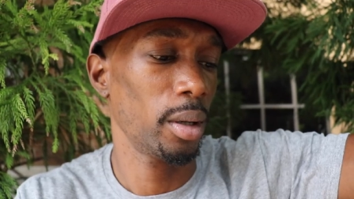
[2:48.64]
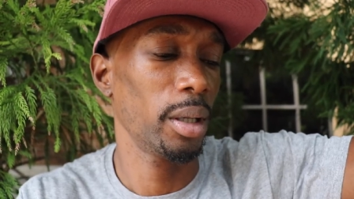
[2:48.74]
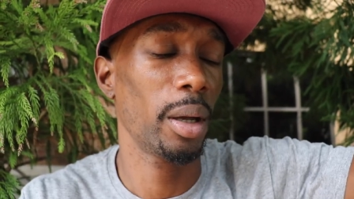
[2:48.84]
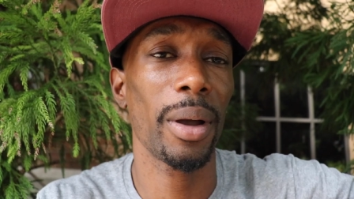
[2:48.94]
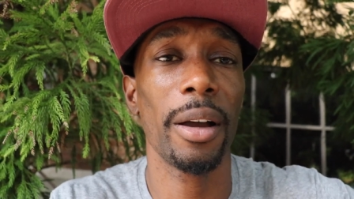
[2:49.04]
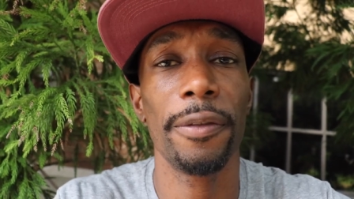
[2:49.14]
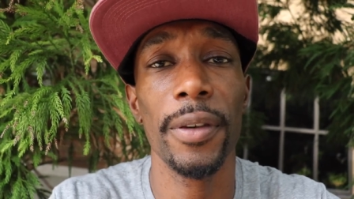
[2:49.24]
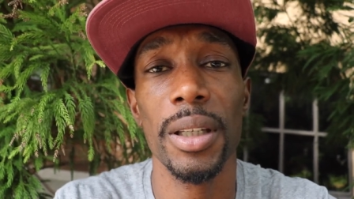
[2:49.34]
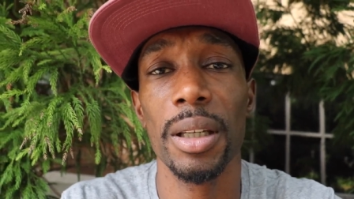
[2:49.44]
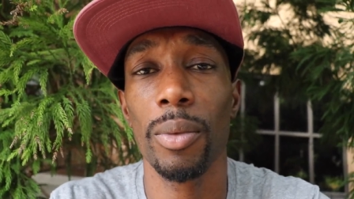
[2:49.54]
Yeah, we got
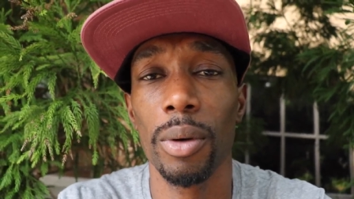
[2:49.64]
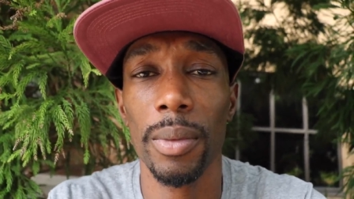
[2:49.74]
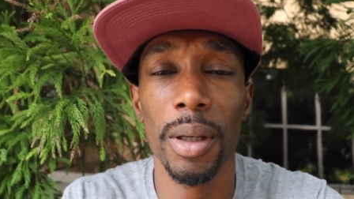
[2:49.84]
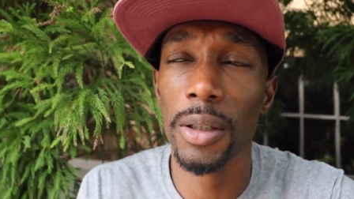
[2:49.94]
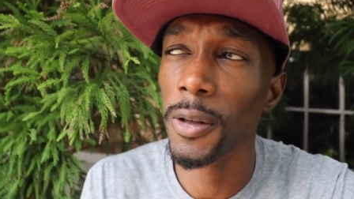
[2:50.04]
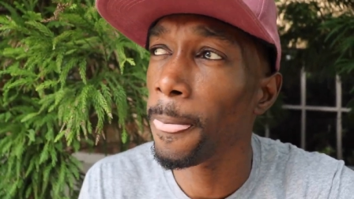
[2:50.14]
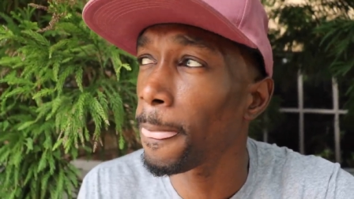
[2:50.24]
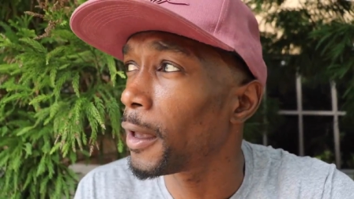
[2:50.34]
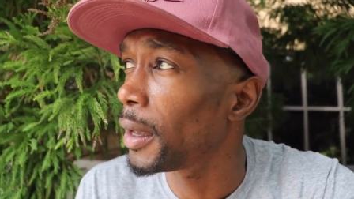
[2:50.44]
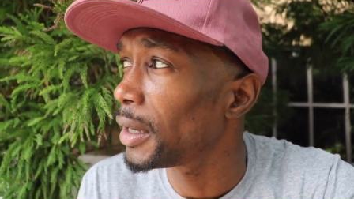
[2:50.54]
15 more minutes.
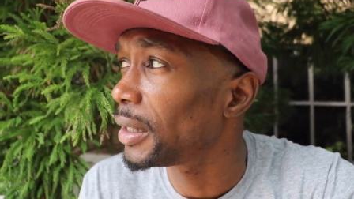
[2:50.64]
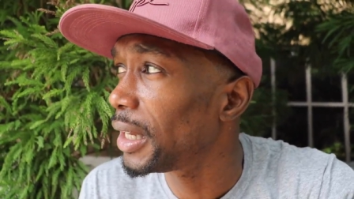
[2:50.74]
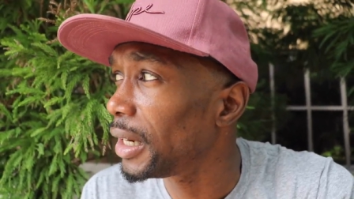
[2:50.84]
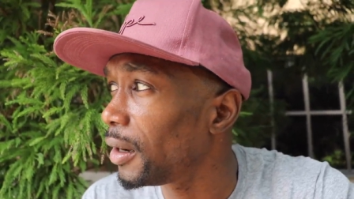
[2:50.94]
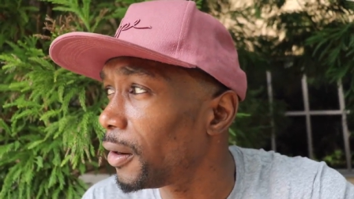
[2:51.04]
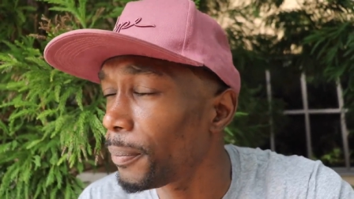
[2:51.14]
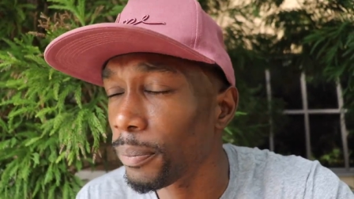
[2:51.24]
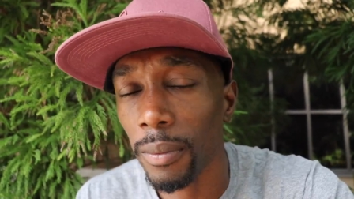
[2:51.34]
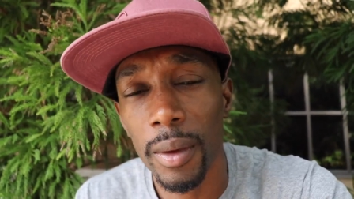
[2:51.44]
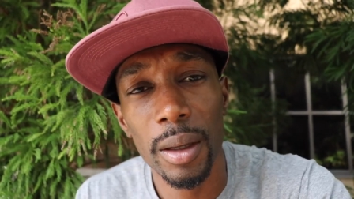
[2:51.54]
Then
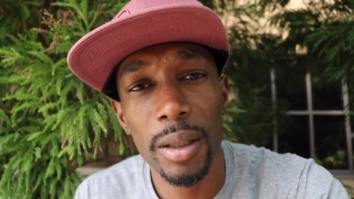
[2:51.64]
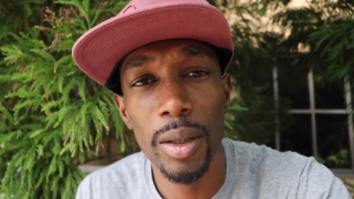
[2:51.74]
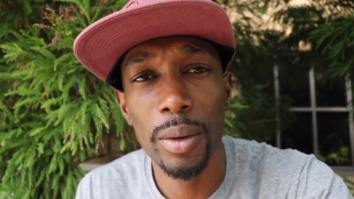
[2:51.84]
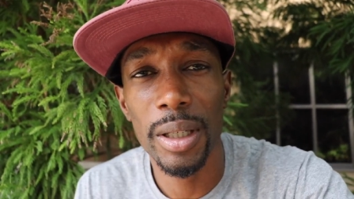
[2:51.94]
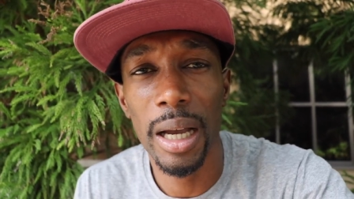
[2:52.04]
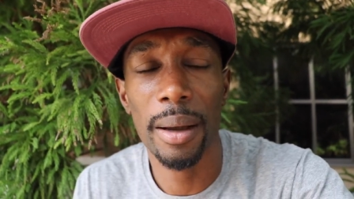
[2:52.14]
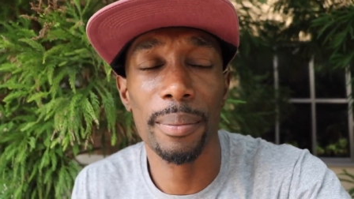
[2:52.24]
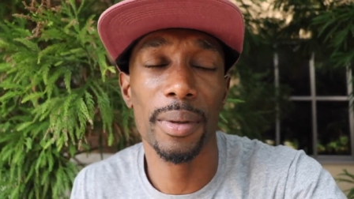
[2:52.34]
um, it's showtime.